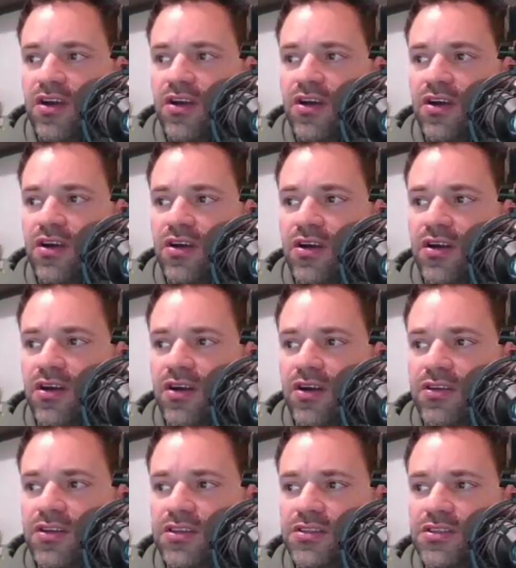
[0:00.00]

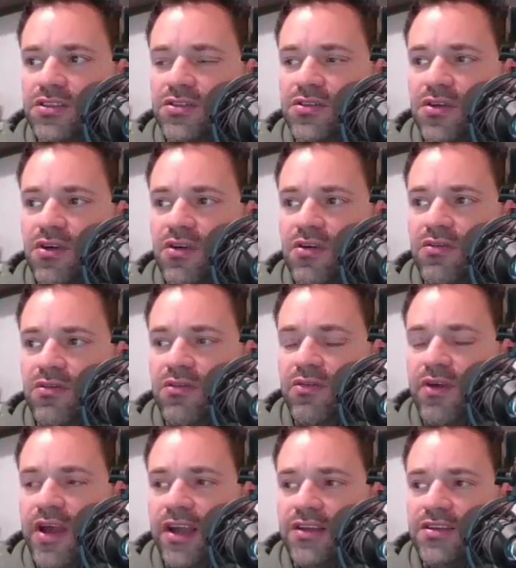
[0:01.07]
Uh, this is all
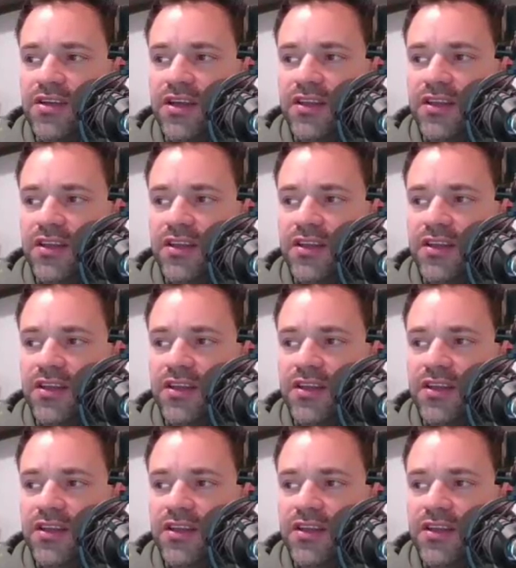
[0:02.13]
correct.